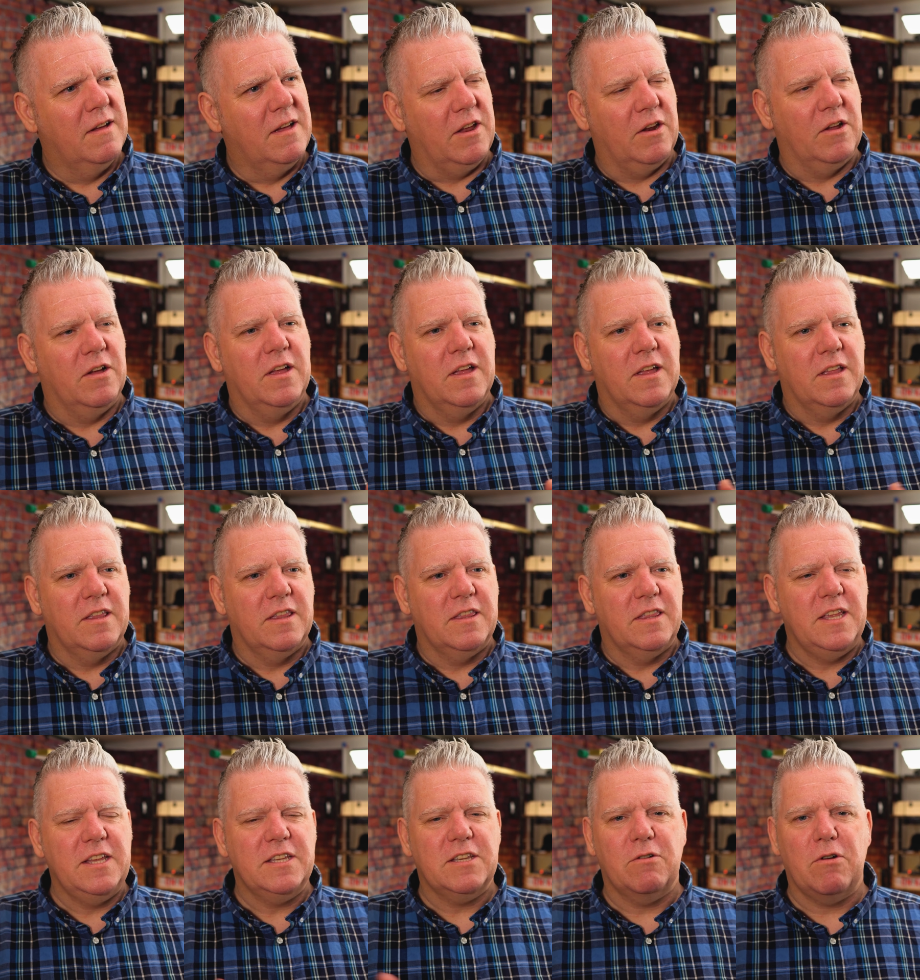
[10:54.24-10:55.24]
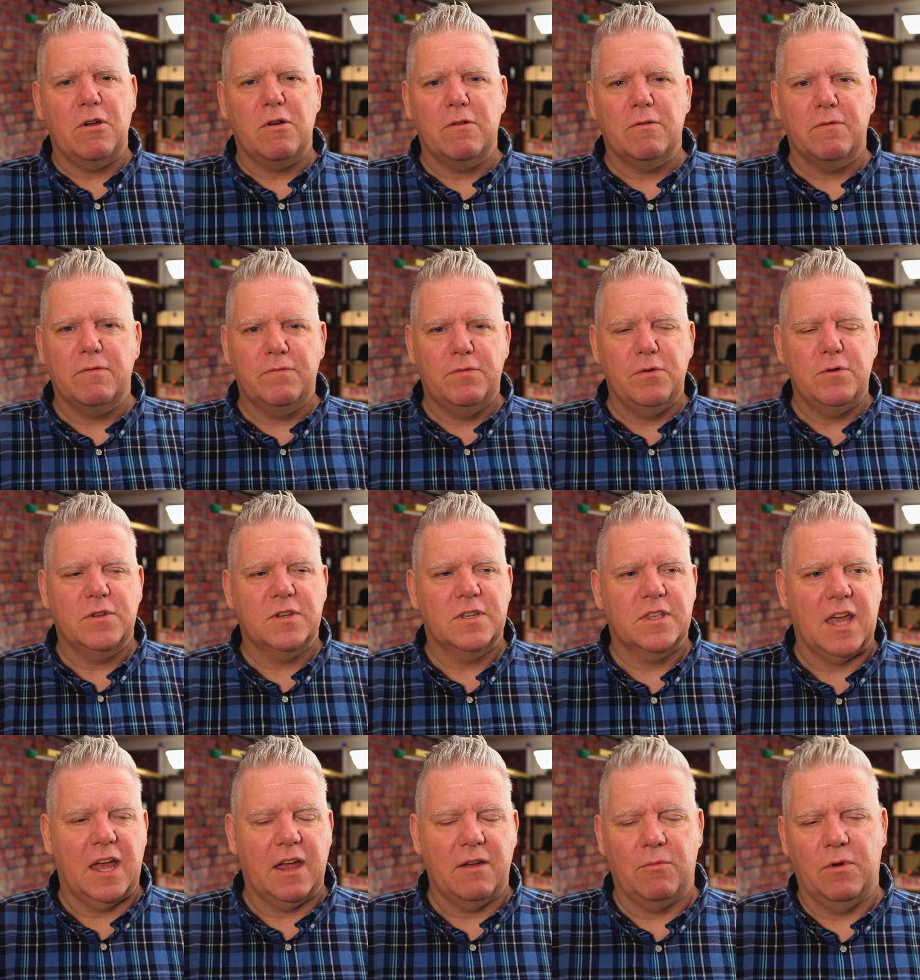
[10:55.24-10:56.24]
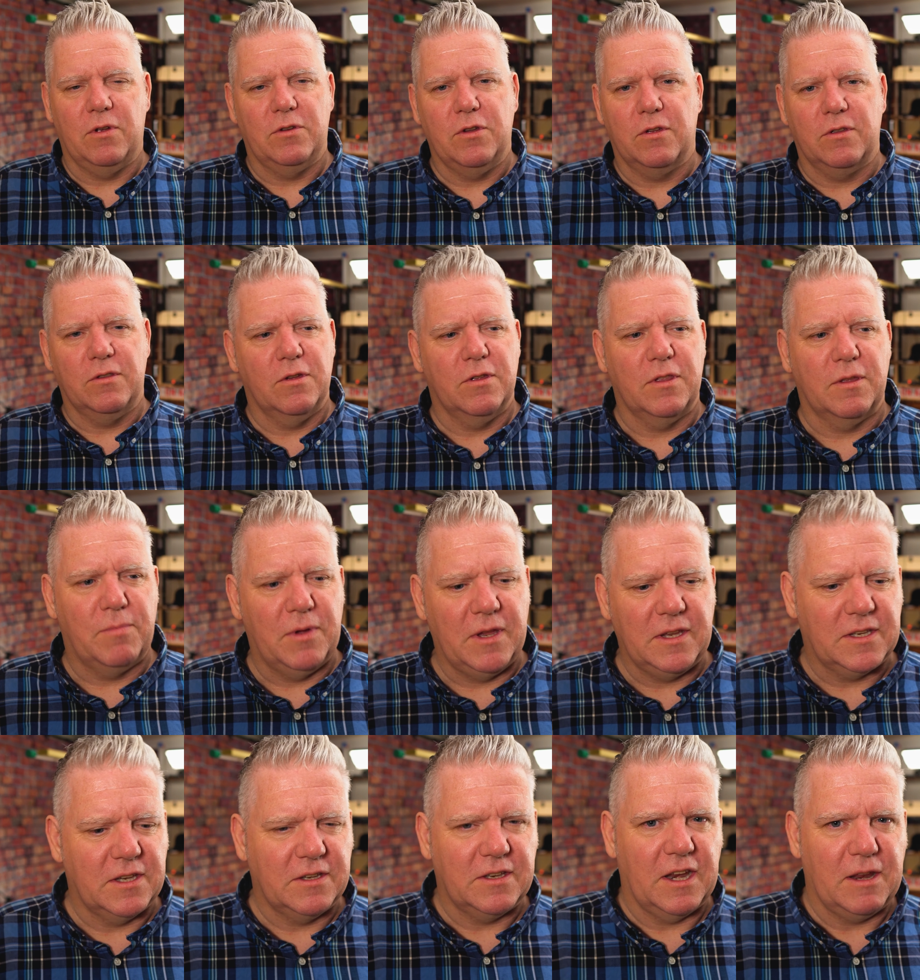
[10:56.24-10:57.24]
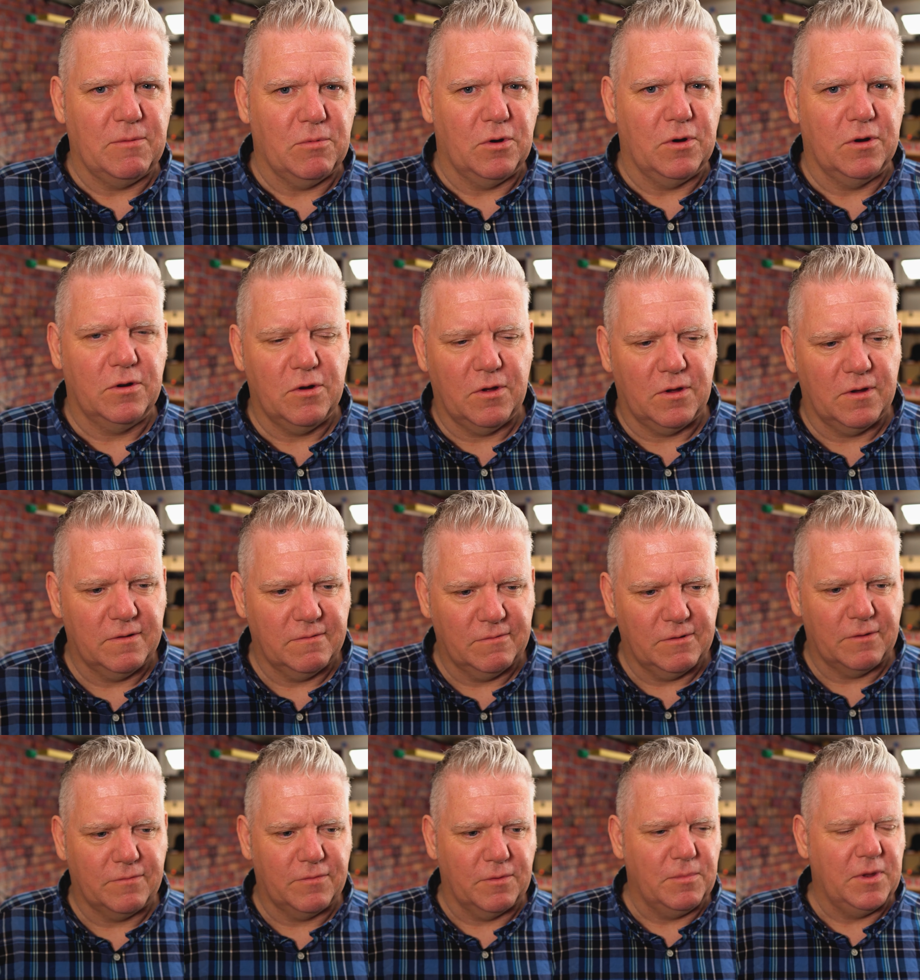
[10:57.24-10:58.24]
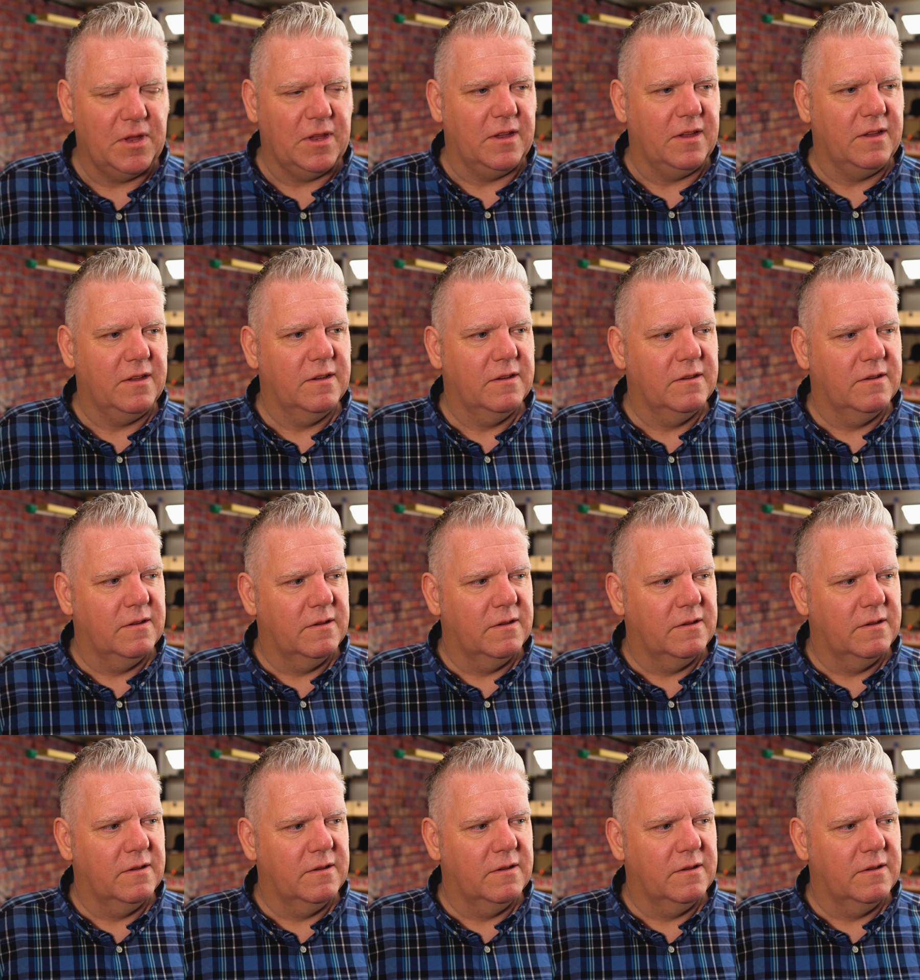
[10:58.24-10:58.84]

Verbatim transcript: You know, these are all foods that, well, not not the pizzas anymore, not not for me.